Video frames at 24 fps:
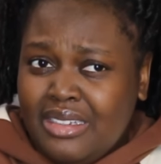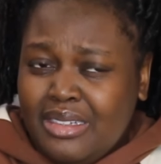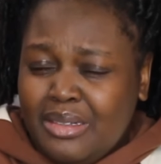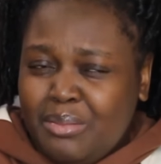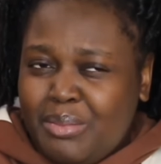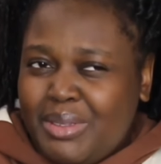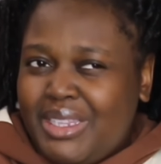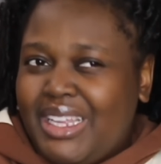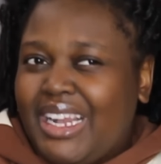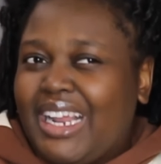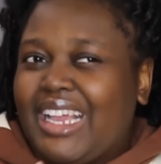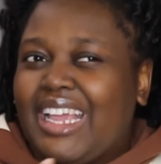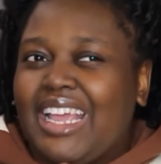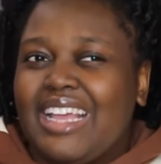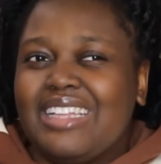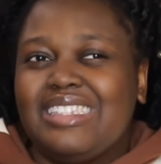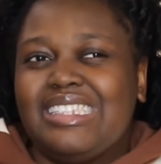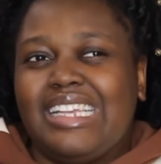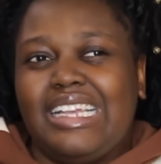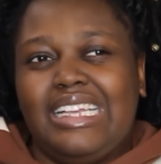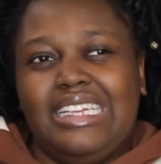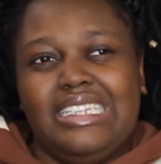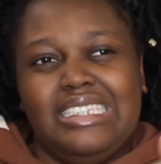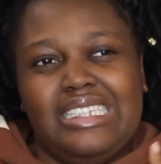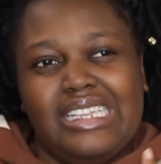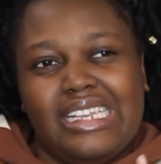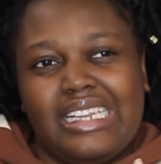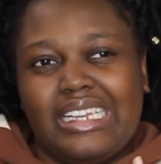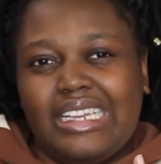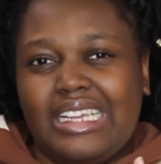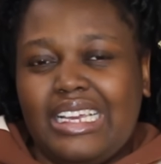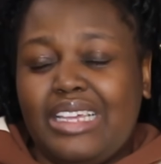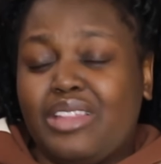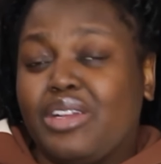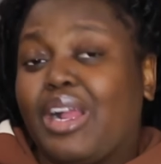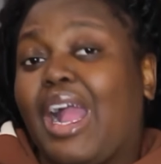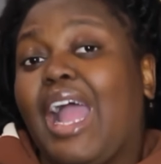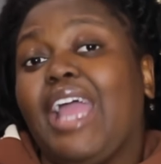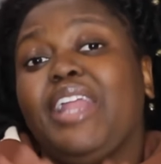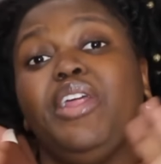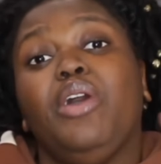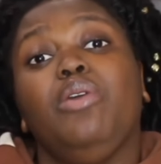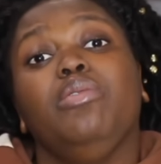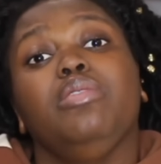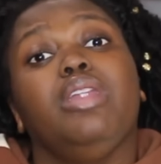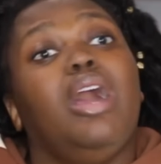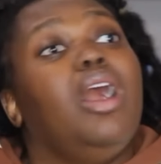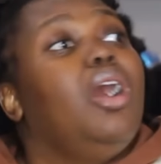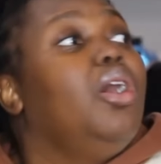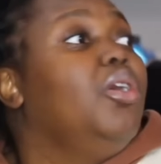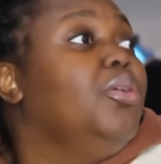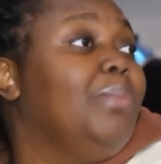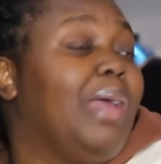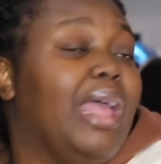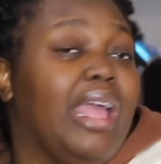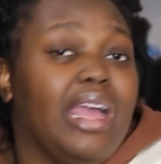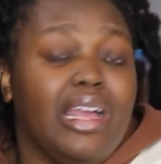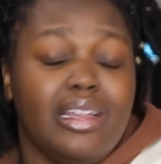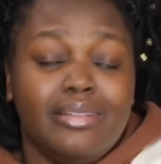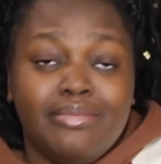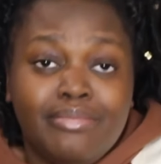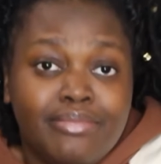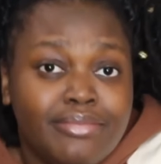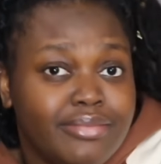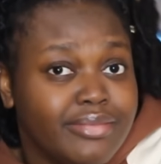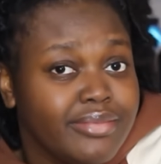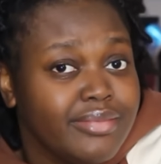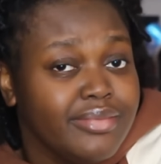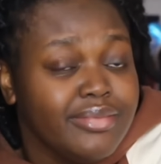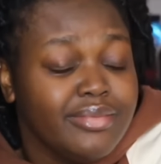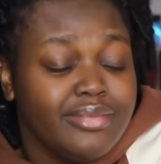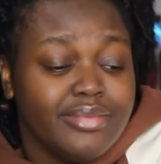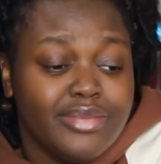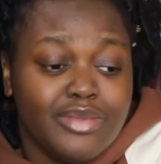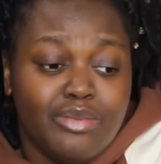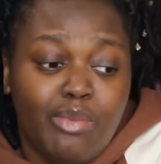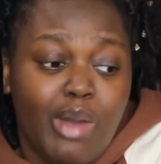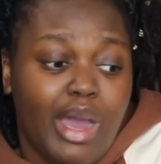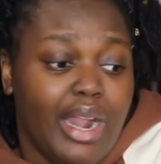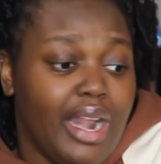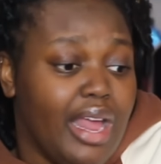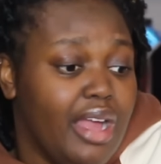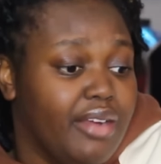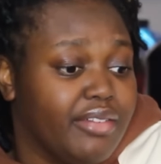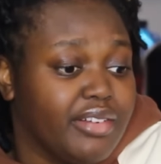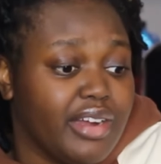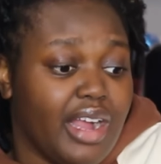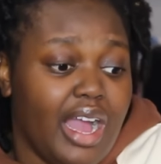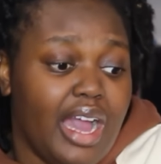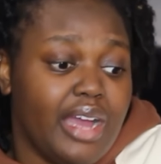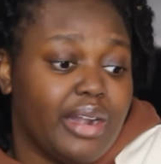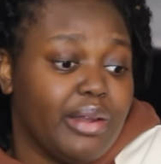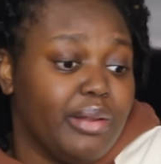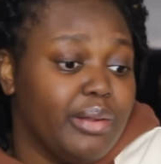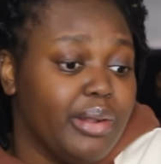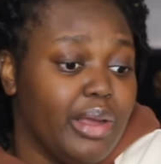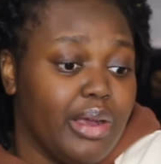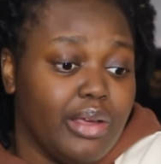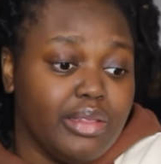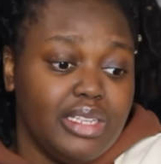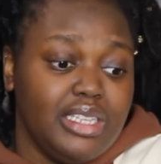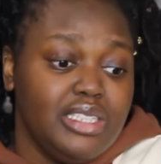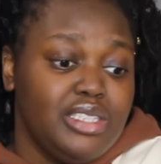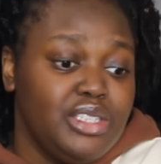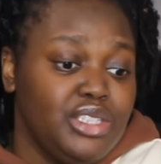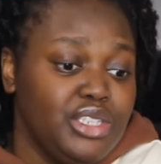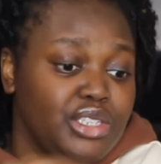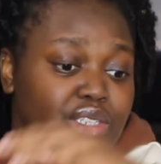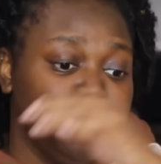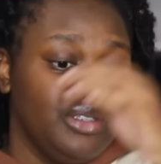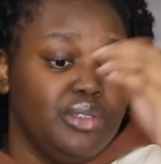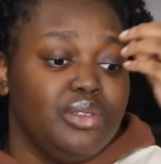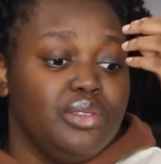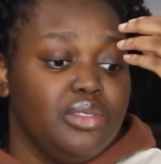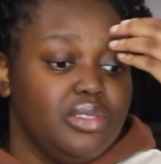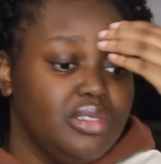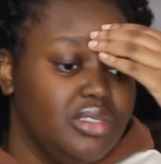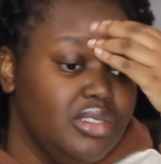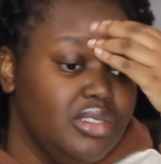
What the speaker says: But then I can't say he didn't either. I don't know, man. Whatever. I don't know. These two...